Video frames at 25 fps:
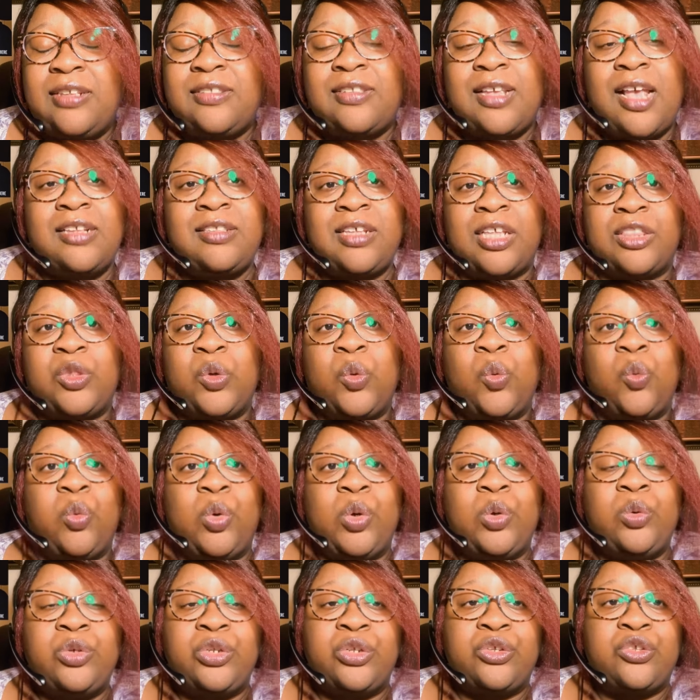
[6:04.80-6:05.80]
says that the
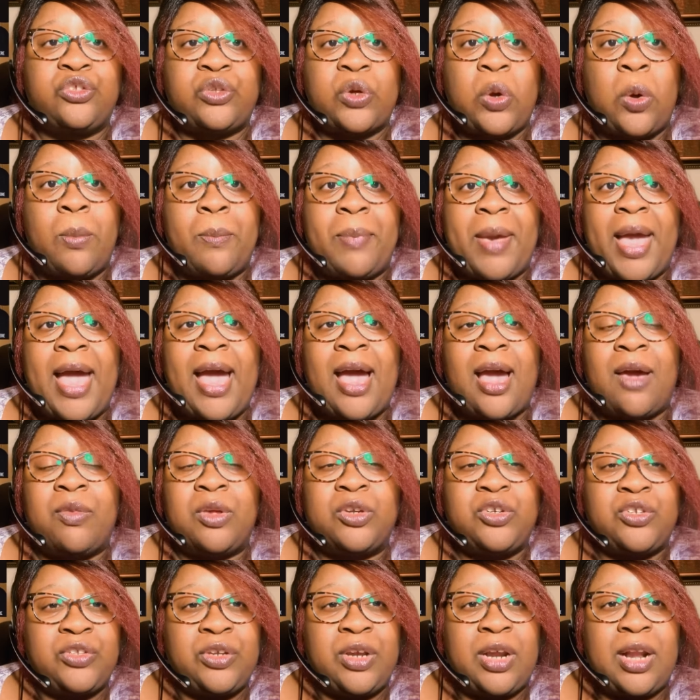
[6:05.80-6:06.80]
wound is so bad
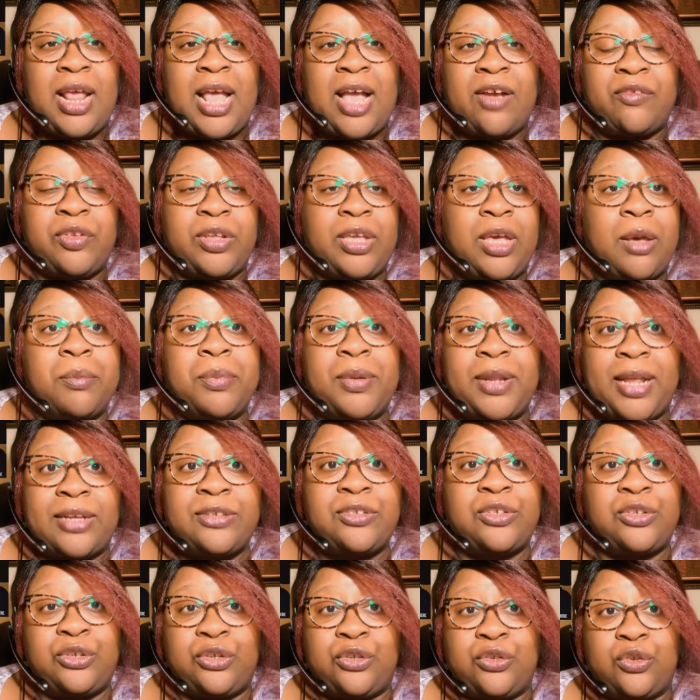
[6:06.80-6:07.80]
that she's going to have to get
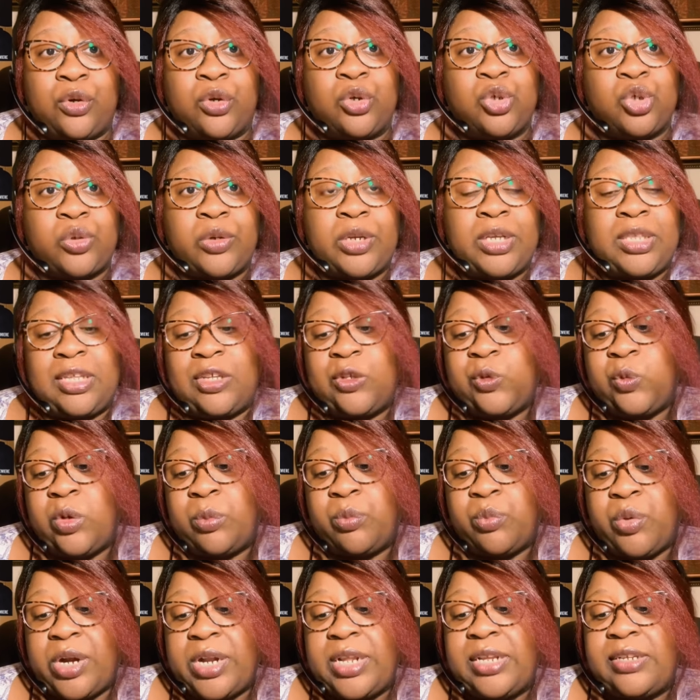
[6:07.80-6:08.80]
plastic surgery. That's
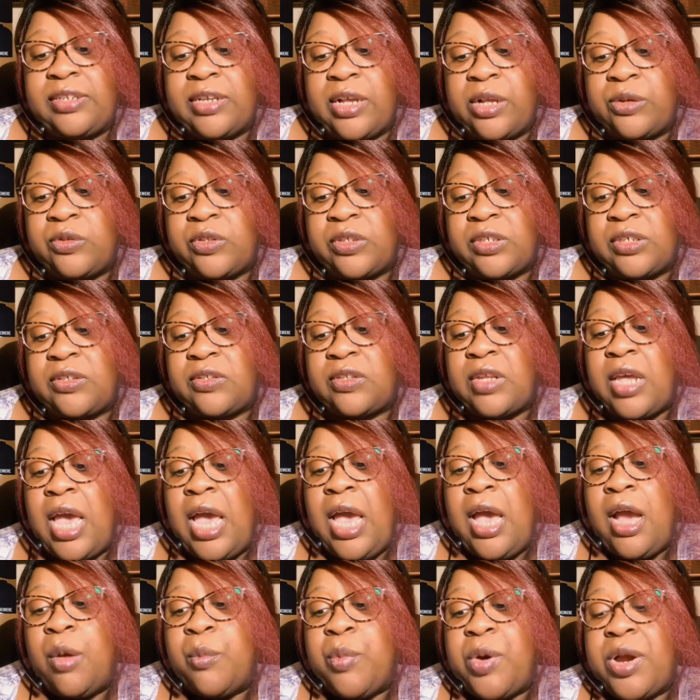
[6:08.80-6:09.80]
what Brennan tells us.
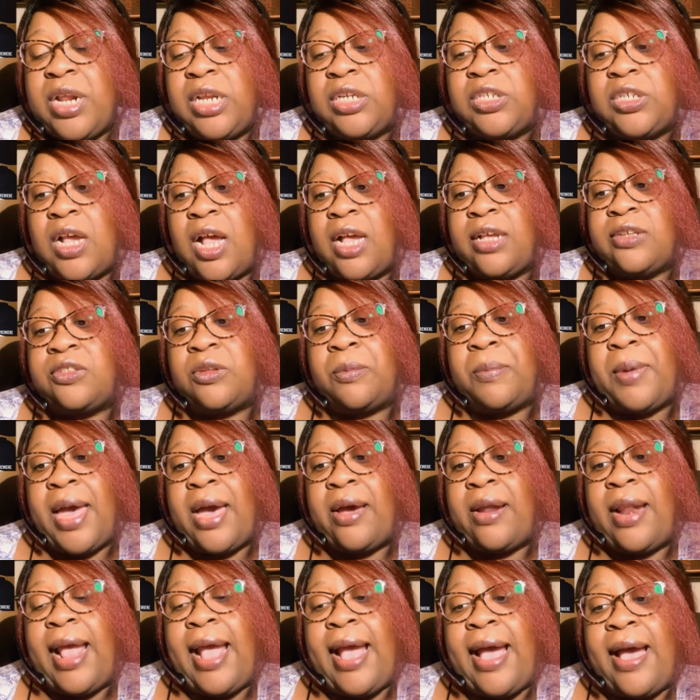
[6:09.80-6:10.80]
Brennan talks
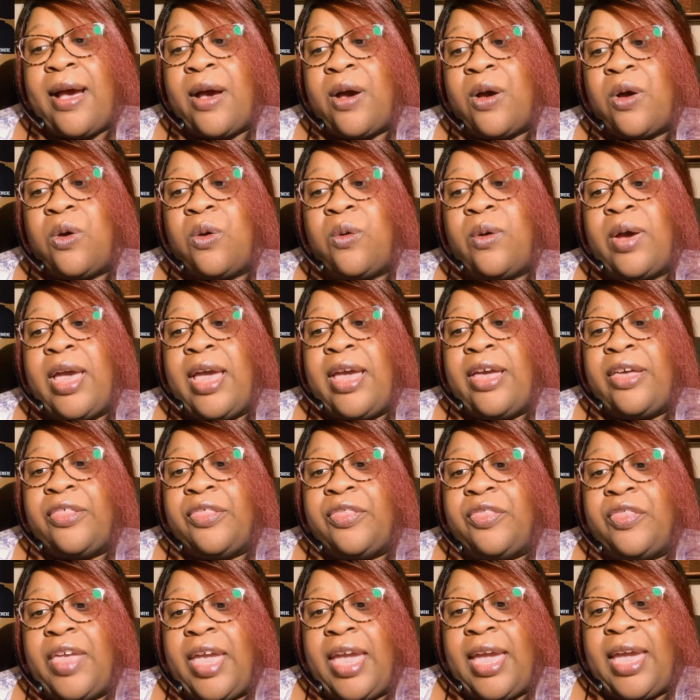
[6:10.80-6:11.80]
about how
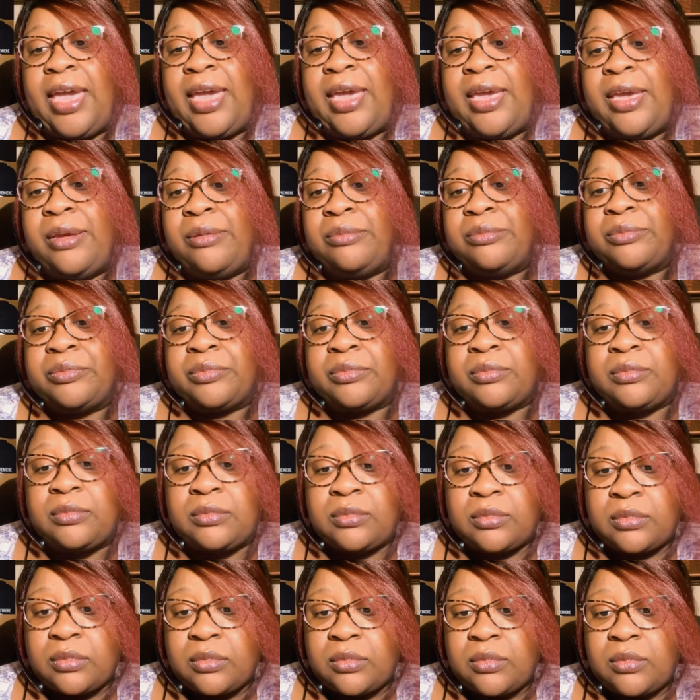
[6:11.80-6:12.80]
they
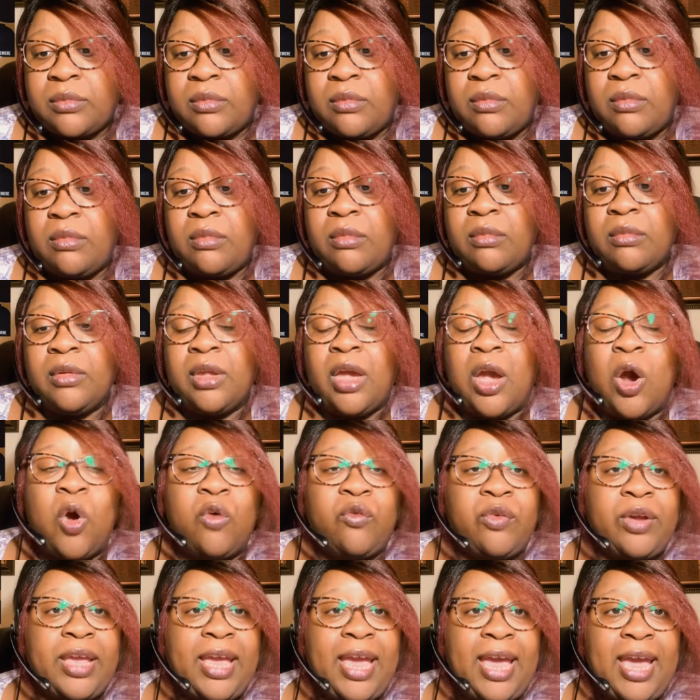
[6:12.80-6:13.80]

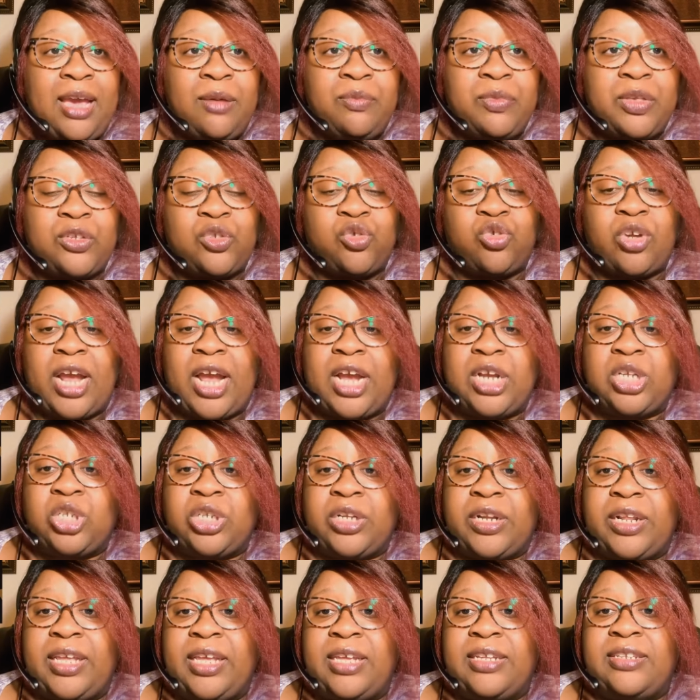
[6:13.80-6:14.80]
overcame this
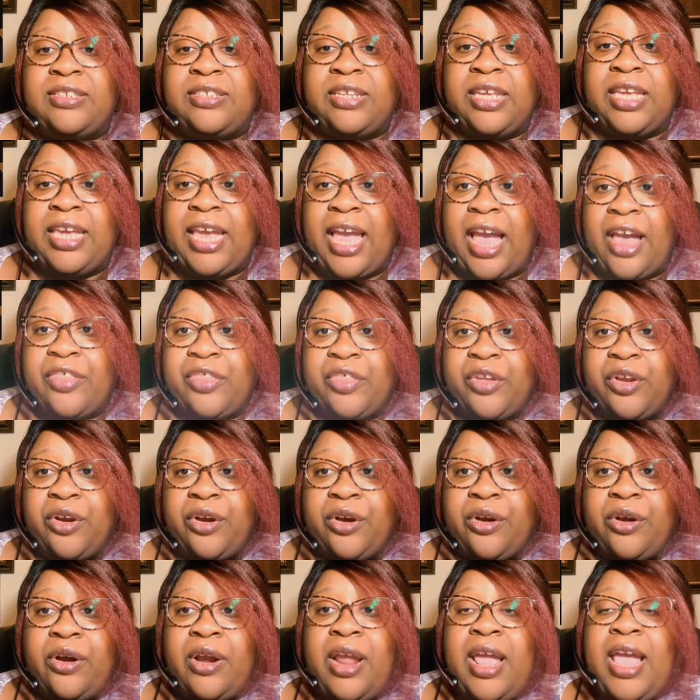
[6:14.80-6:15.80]
tragedy
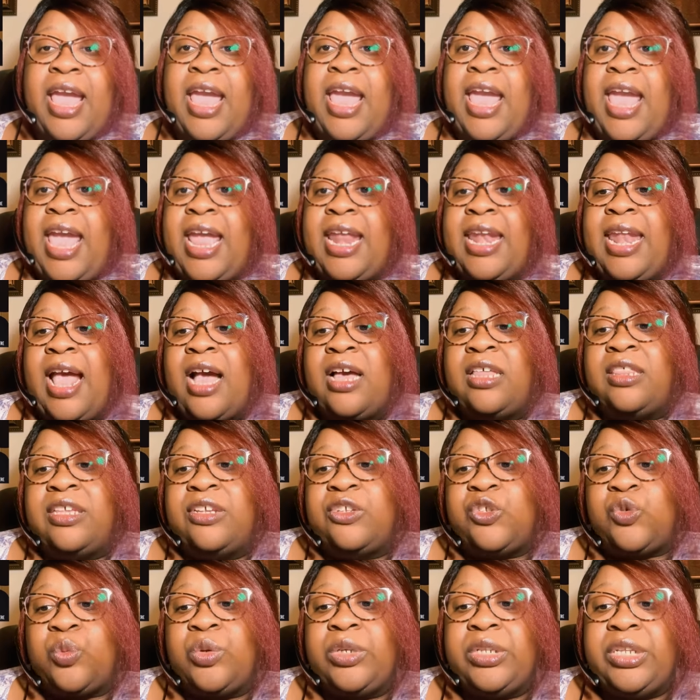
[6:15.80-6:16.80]
together and how
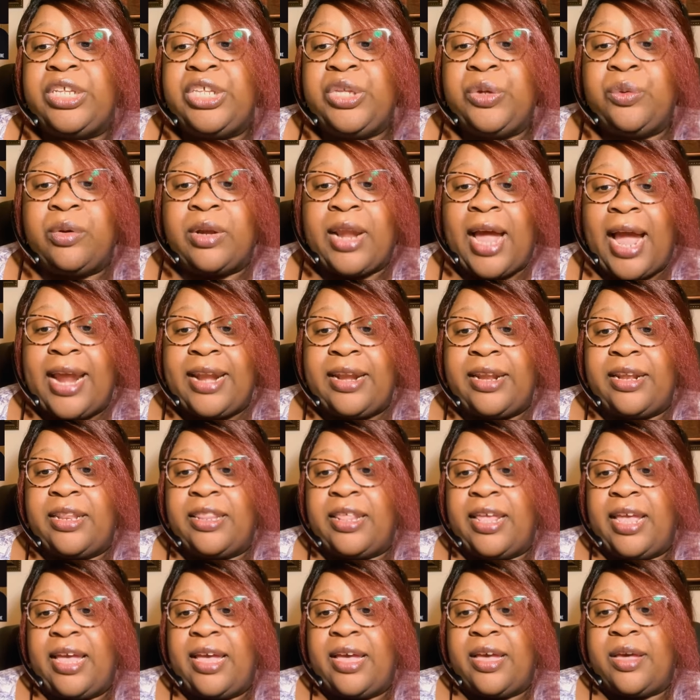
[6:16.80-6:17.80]
this really united
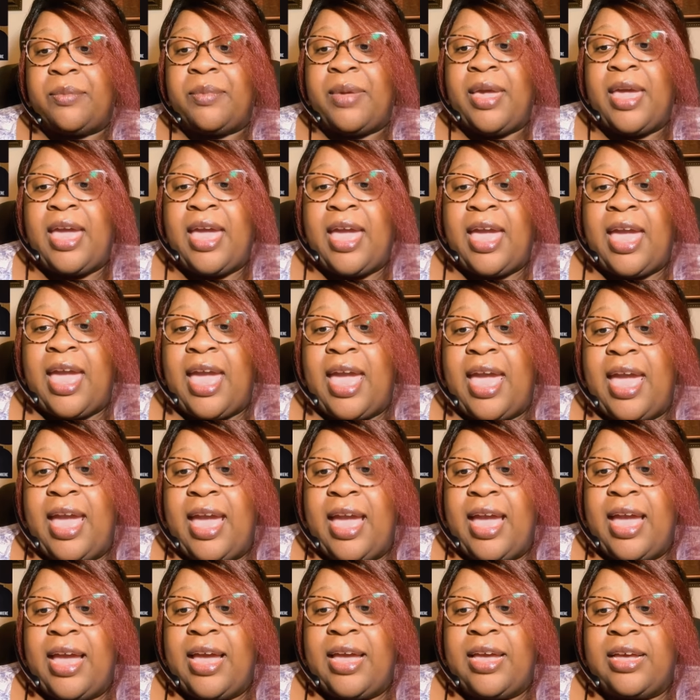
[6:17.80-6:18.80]
them,
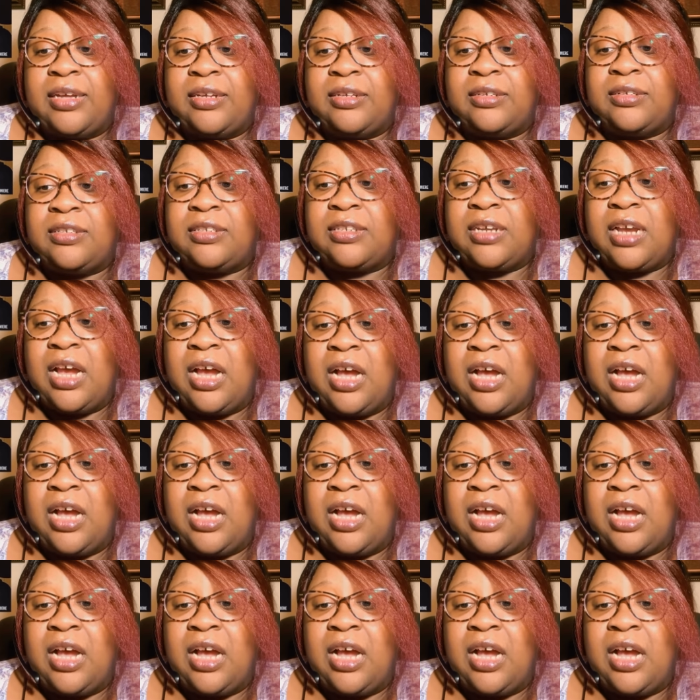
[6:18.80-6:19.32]
and